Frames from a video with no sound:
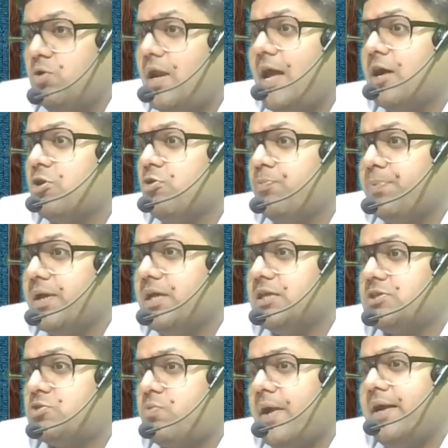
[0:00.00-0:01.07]
lakh
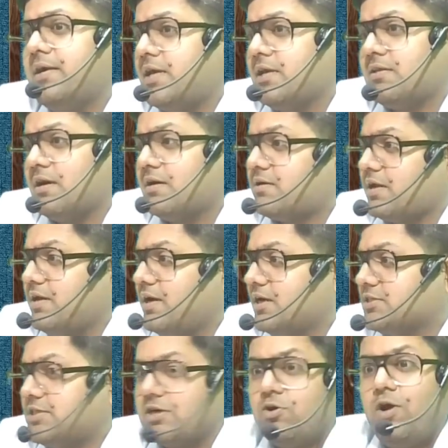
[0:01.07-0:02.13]
rupees 20-30
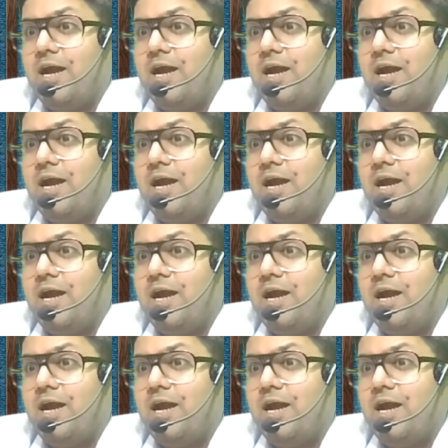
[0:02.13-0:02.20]
years ago,